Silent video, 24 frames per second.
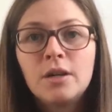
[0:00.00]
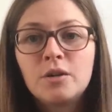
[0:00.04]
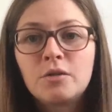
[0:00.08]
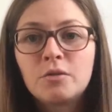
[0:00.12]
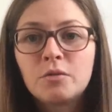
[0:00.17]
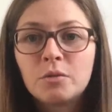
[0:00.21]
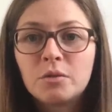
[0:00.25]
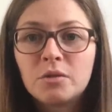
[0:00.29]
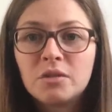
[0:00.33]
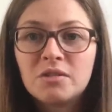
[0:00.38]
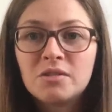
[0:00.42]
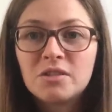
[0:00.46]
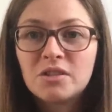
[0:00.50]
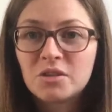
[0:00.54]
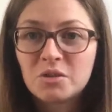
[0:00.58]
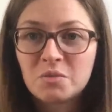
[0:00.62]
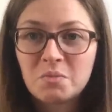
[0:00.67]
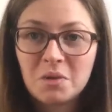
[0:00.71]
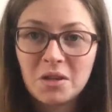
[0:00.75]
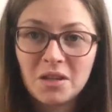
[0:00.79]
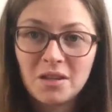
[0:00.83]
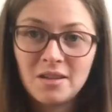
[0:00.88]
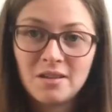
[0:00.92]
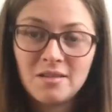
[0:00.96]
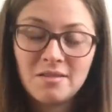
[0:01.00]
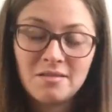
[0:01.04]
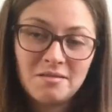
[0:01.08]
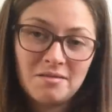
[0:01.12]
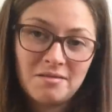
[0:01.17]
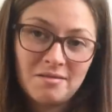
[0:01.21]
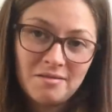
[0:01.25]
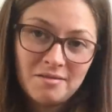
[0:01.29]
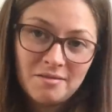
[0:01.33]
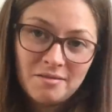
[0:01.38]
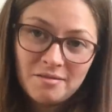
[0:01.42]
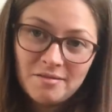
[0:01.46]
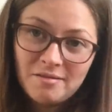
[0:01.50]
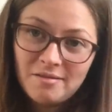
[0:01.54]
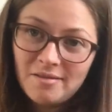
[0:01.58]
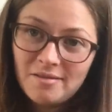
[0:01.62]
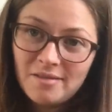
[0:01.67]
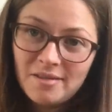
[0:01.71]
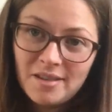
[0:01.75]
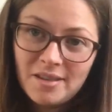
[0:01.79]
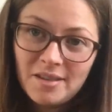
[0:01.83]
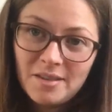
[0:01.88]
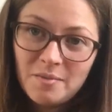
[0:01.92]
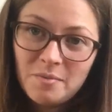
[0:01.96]
It wouldn't just be,
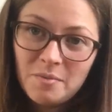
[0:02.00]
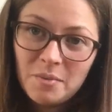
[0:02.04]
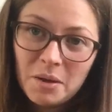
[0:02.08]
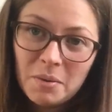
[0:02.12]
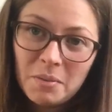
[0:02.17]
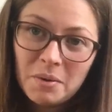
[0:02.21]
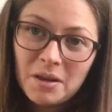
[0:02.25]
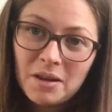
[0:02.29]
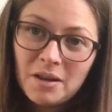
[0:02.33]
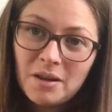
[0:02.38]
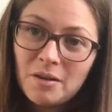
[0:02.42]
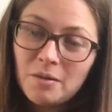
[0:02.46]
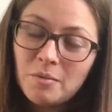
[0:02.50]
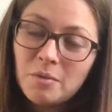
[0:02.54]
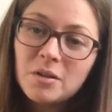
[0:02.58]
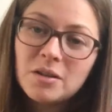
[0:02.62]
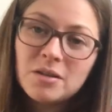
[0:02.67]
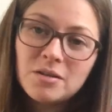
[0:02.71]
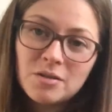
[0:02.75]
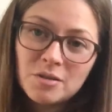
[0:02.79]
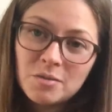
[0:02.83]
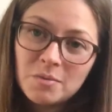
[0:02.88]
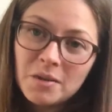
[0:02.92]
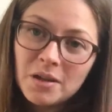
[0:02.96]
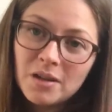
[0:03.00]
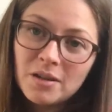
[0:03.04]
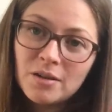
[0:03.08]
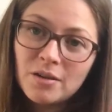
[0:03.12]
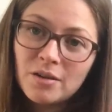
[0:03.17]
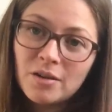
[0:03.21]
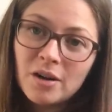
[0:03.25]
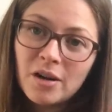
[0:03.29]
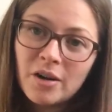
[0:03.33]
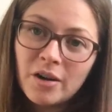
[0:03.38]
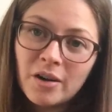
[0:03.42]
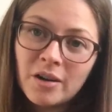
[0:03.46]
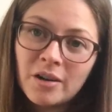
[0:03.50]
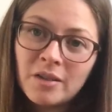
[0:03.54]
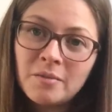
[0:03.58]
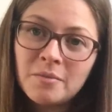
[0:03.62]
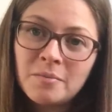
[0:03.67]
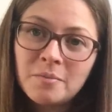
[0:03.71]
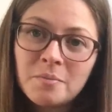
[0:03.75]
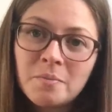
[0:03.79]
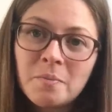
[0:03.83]
maybe it wouldn't just be in your garden.